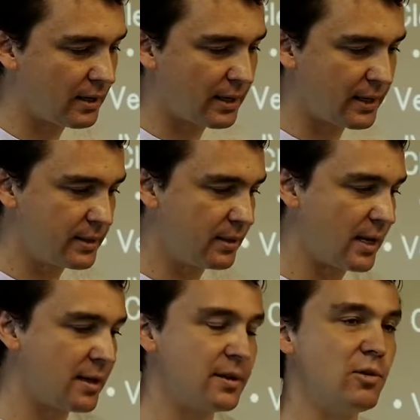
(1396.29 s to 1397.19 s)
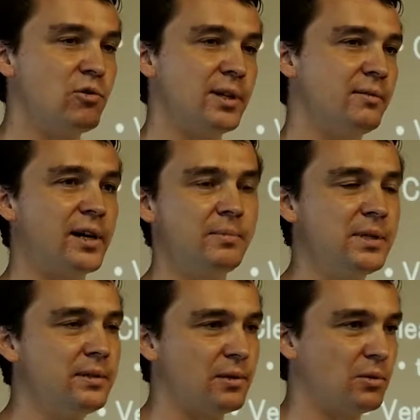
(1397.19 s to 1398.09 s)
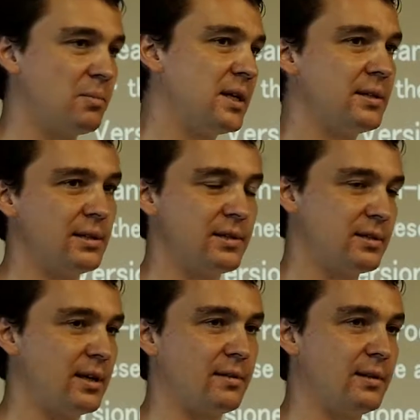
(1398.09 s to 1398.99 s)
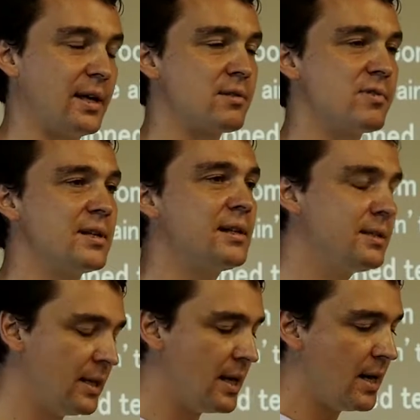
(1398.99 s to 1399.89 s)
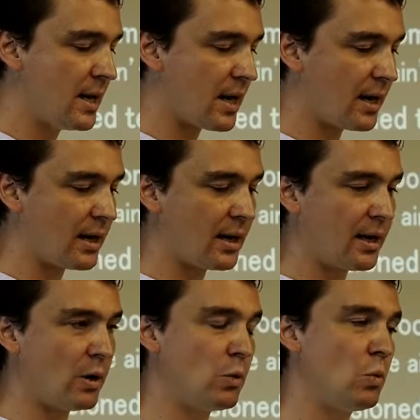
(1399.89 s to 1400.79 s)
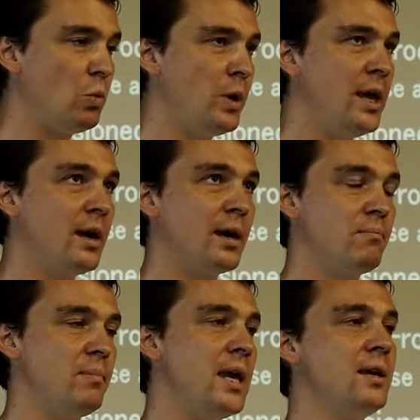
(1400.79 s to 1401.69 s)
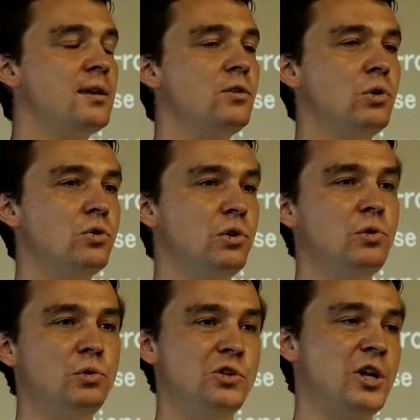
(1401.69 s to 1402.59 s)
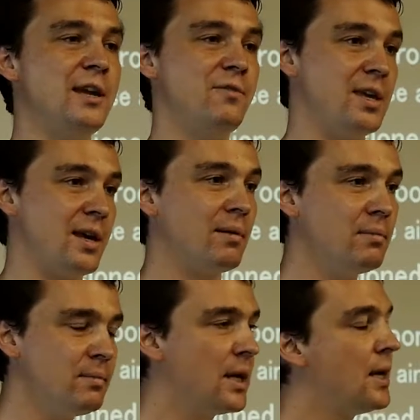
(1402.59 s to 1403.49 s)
as an execution environment, to basically just get the test results. We are making you use JVM